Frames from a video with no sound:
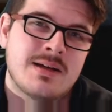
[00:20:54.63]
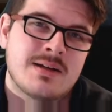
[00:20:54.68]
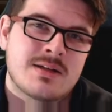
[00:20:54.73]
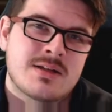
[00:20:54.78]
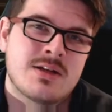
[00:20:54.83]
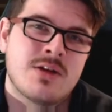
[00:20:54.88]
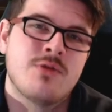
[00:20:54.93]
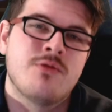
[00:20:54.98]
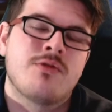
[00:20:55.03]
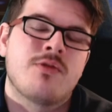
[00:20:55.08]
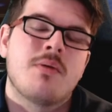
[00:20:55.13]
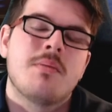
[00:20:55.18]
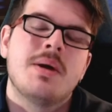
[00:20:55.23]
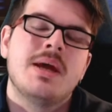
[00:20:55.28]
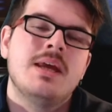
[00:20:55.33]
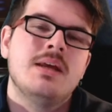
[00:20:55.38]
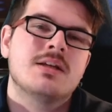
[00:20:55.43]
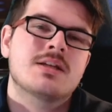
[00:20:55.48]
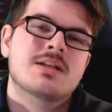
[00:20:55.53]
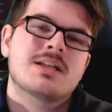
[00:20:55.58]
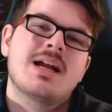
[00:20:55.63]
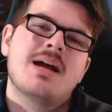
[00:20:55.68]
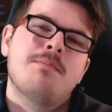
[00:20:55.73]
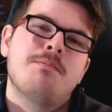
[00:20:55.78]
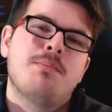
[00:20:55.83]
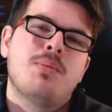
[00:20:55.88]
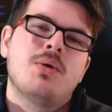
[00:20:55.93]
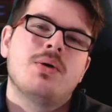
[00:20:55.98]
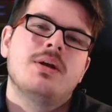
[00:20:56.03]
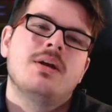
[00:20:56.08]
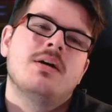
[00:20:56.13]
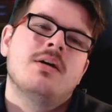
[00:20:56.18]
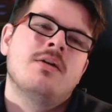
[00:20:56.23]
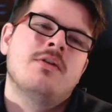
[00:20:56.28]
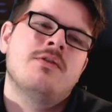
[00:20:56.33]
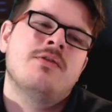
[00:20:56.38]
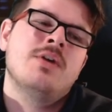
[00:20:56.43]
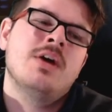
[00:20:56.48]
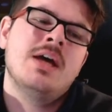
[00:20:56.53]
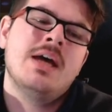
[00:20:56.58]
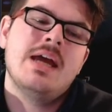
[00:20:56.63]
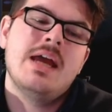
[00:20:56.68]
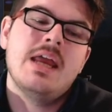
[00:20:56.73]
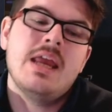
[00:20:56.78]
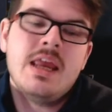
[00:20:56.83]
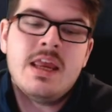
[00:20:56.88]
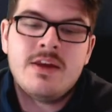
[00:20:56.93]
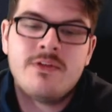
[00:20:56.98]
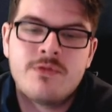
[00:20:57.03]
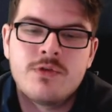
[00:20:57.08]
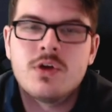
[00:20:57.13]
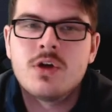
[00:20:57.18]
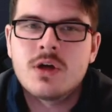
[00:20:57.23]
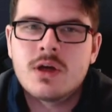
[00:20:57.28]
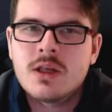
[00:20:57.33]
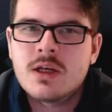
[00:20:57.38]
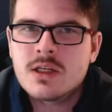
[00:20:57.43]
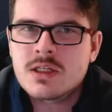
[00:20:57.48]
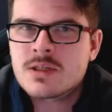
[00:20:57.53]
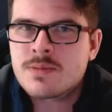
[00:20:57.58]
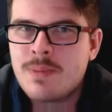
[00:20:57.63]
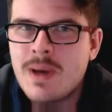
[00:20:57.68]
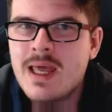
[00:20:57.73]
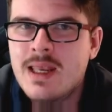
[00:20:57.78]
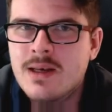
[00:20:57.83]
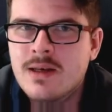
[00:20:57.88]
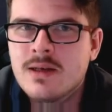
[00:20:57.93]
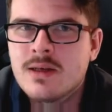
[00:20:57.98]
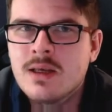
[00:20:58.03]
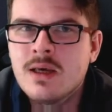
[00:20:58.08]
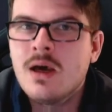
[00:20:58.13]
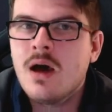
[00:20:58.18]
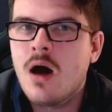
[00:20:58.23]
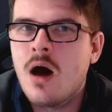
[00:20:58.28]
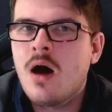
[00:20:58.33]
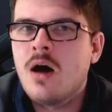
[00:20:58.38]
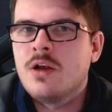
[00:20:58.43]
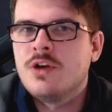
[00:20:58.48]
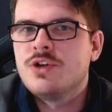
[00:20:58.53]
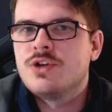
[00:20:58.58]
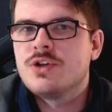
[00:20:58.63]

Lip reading: So from a standpoint of if you're going to spend 100